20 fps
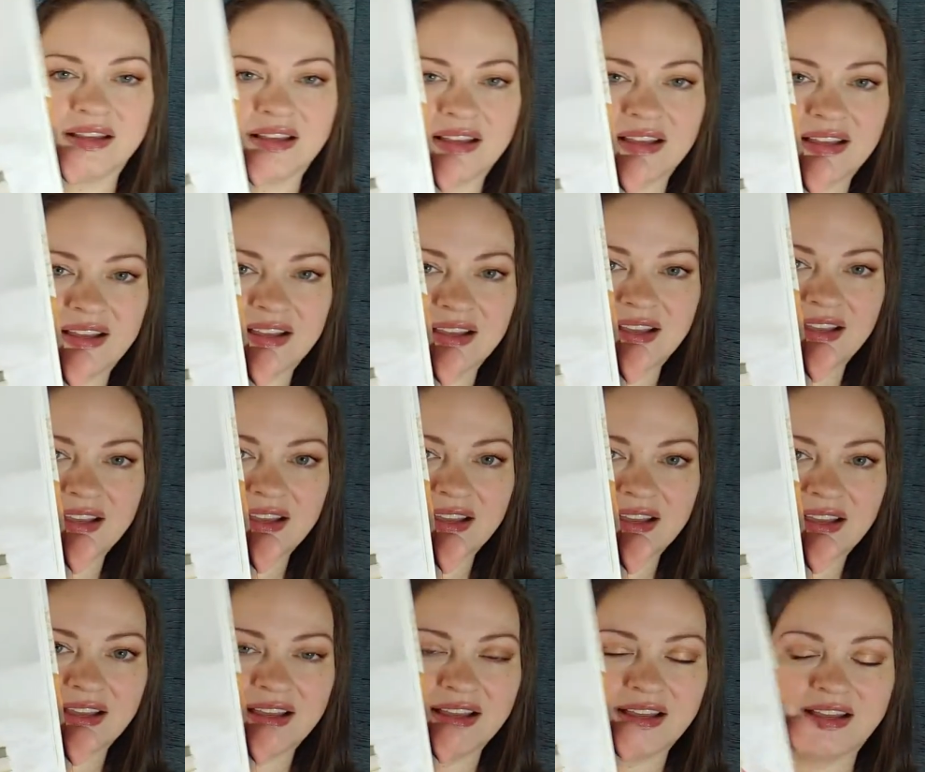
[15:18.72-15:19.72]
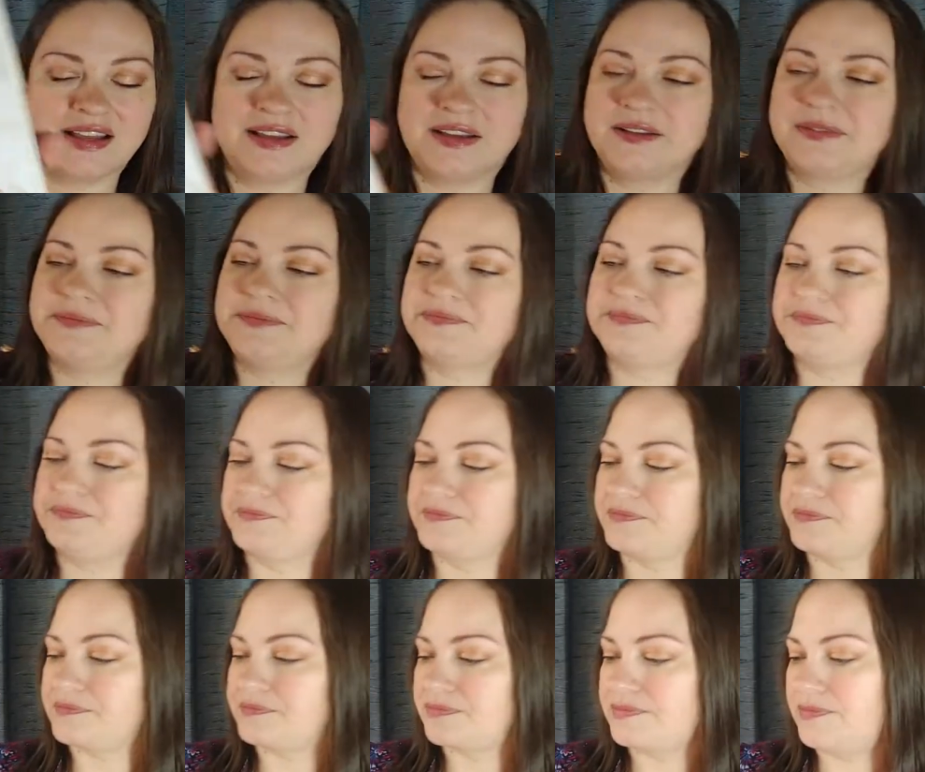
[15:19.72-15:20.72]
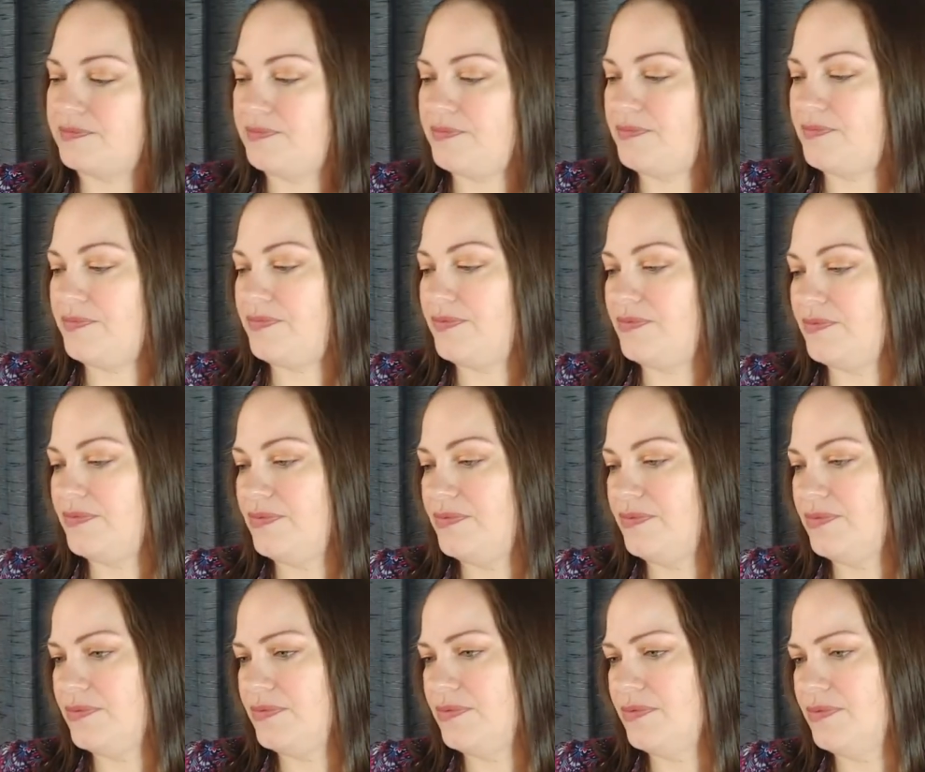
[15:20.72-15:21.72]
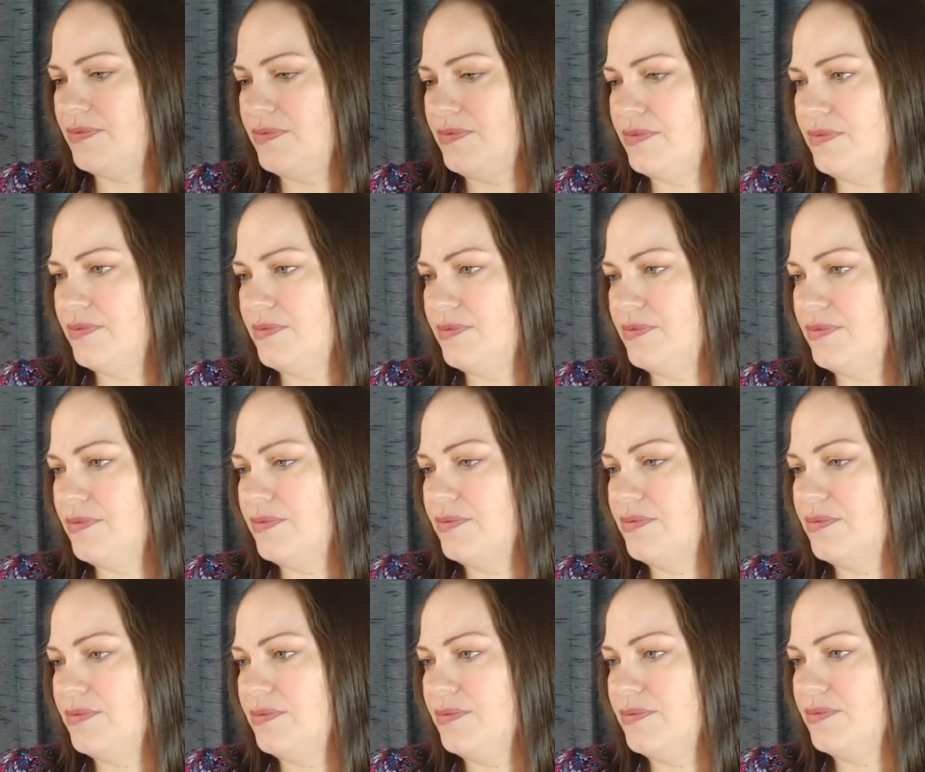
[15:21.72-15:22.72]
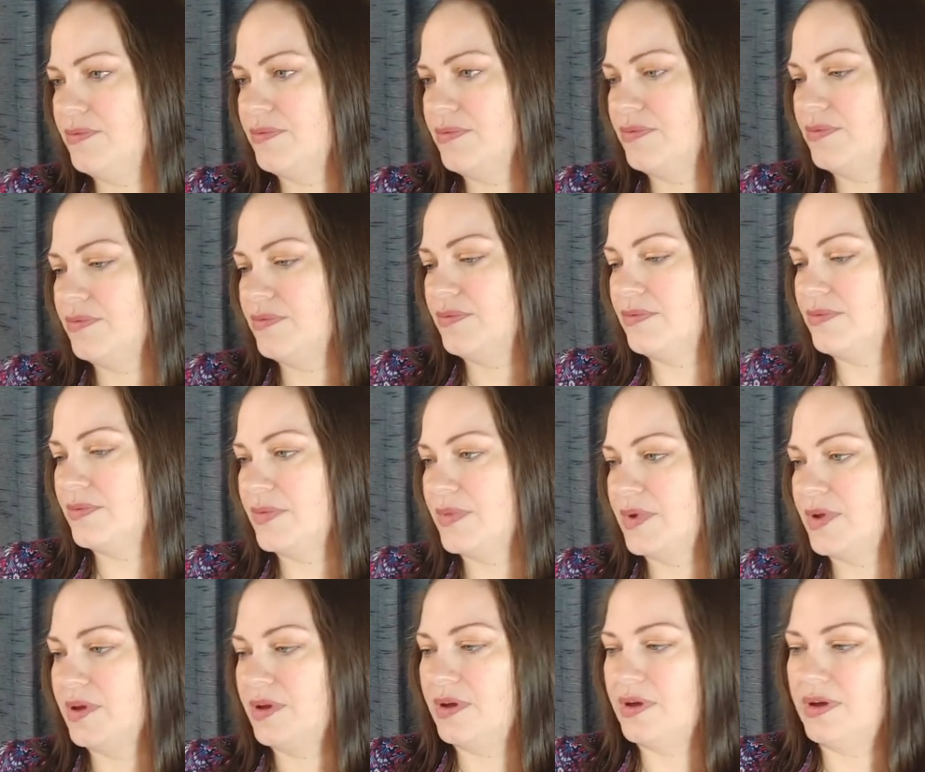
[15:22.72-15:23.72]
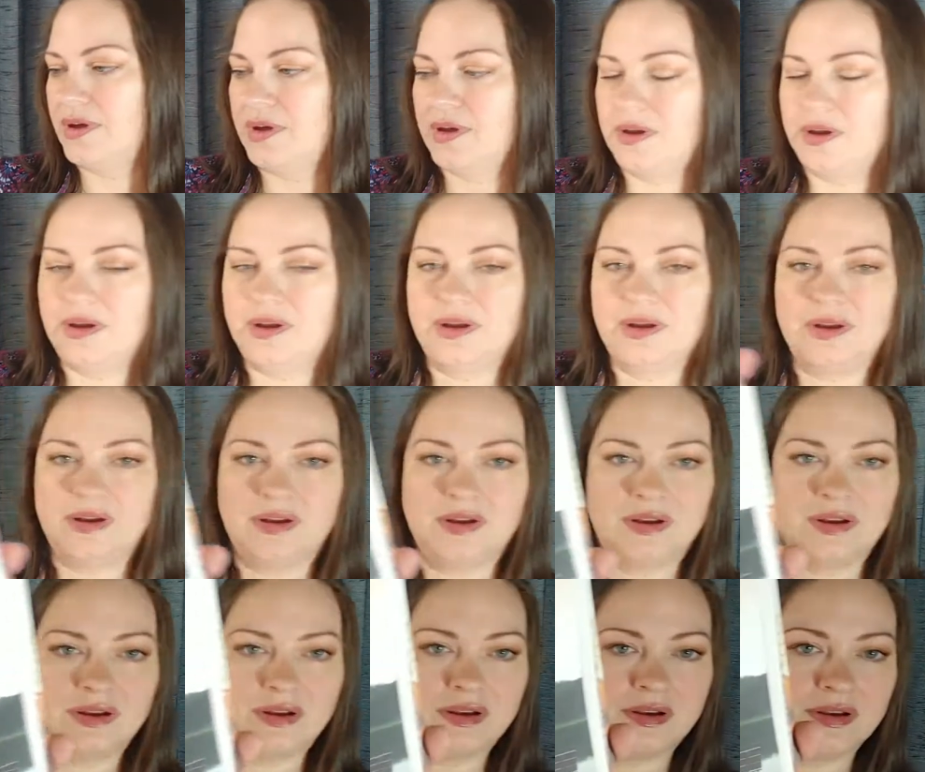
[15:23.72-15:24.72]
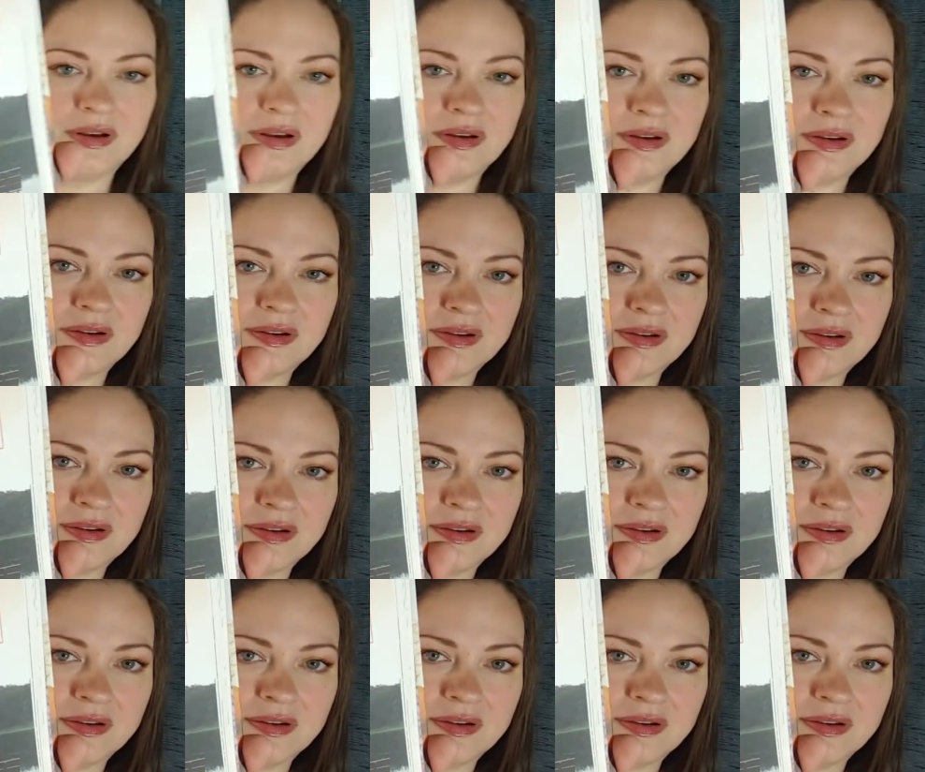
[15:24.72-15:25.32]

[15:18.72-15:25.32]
No one is speaking in this clip.